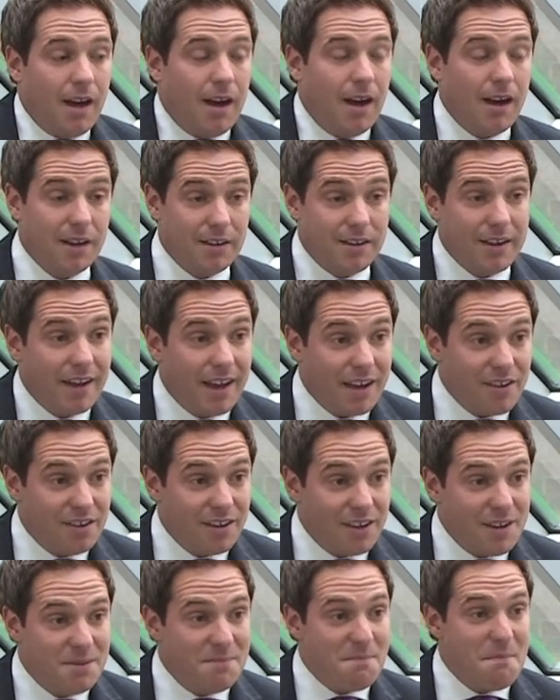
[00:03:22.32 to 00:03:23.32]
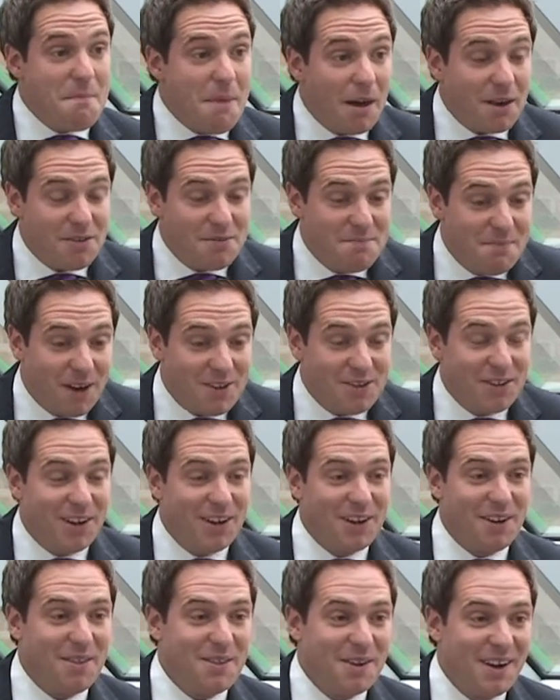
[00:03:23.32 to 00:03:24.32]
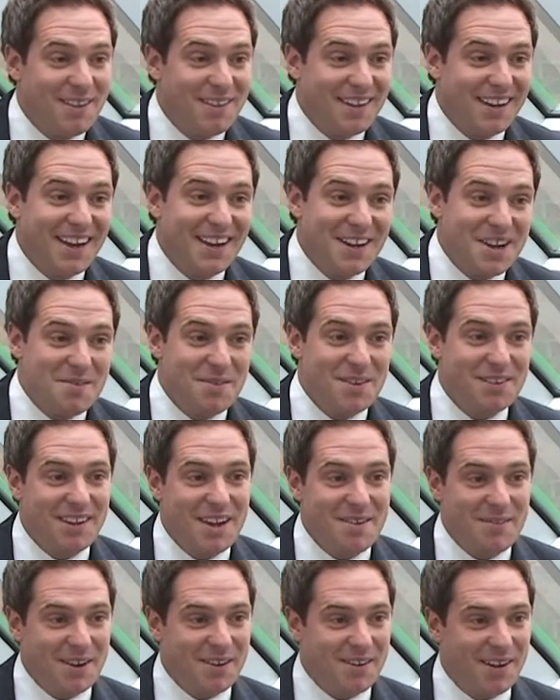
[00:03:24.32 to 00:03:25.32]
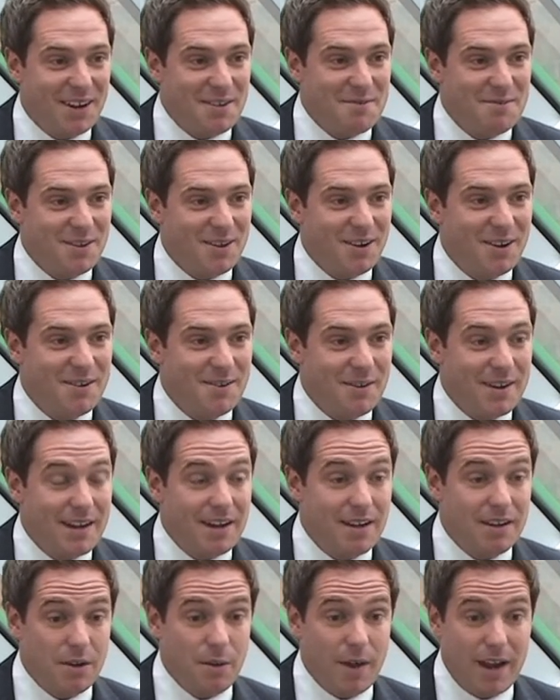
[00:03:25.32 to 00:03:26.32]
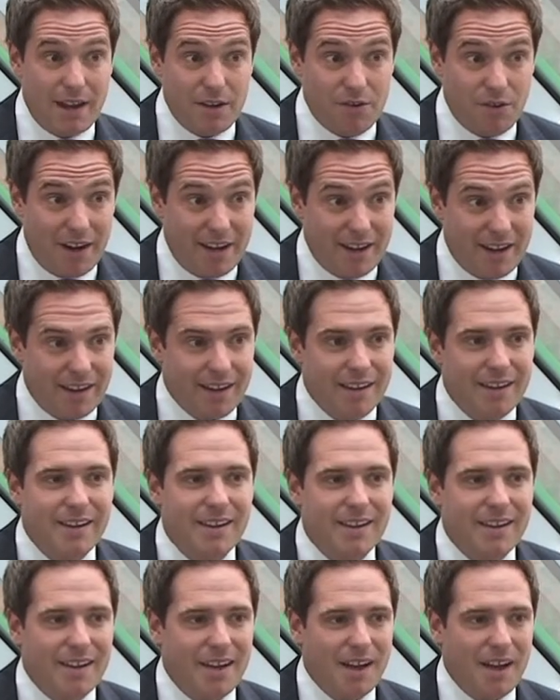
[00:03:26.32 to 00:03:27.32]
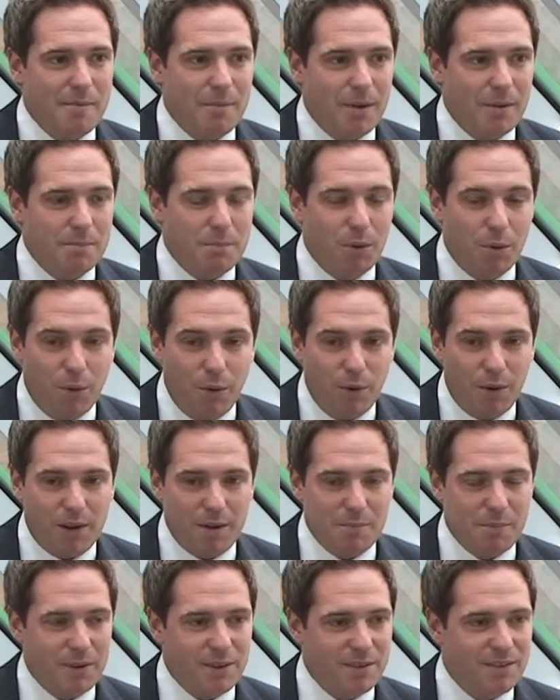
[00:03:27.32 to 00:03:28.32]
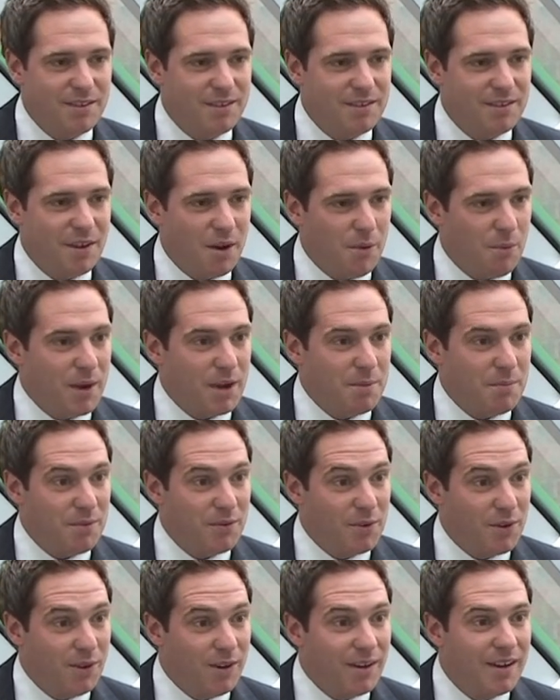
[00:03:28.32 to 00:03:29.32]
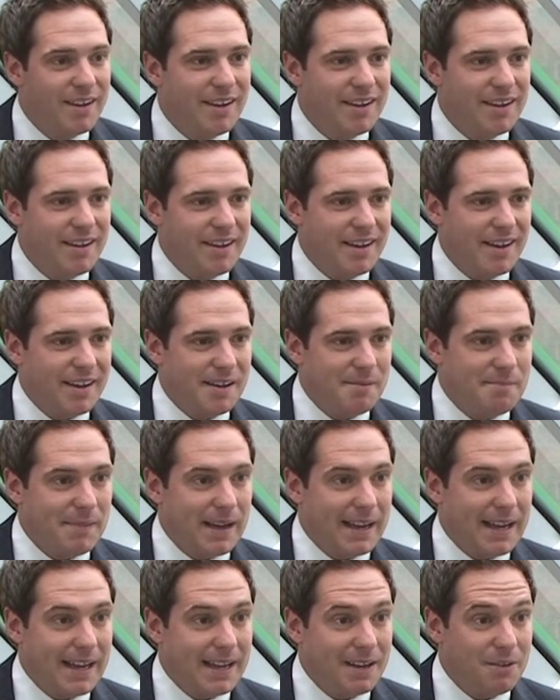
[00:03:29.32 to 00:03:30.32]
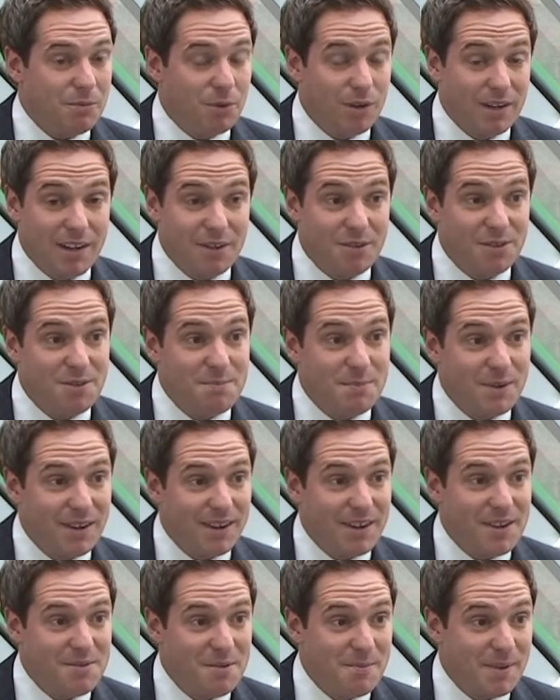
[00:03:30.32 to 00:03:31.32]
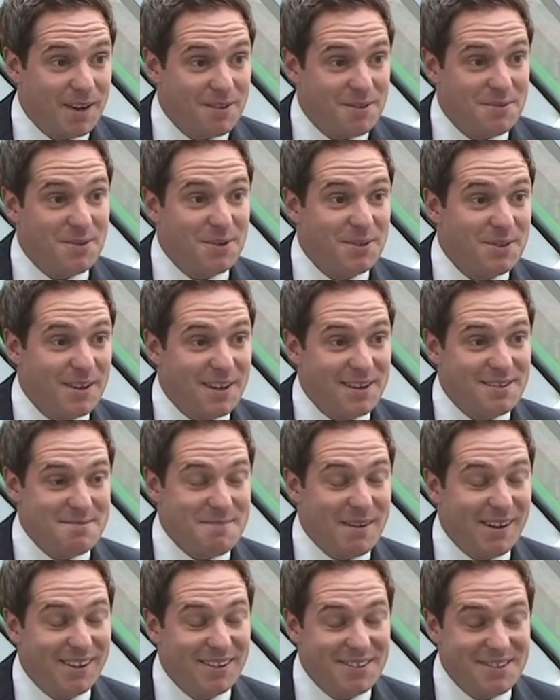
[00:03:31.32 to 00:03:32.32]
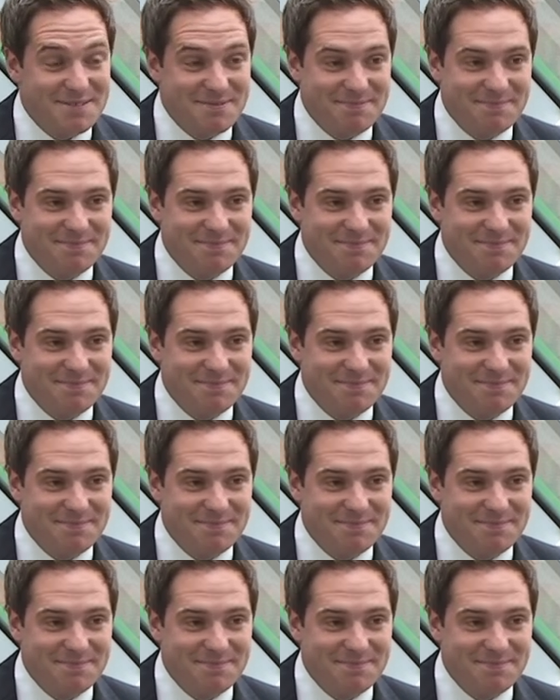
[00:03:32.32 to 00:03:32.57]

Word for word: Hard, actually. Much, much harder than I think any of us gave it credit for. We didn't do any training, um, bought walking boots a week before, um, and were a little surprised when we had to walk thirty miles.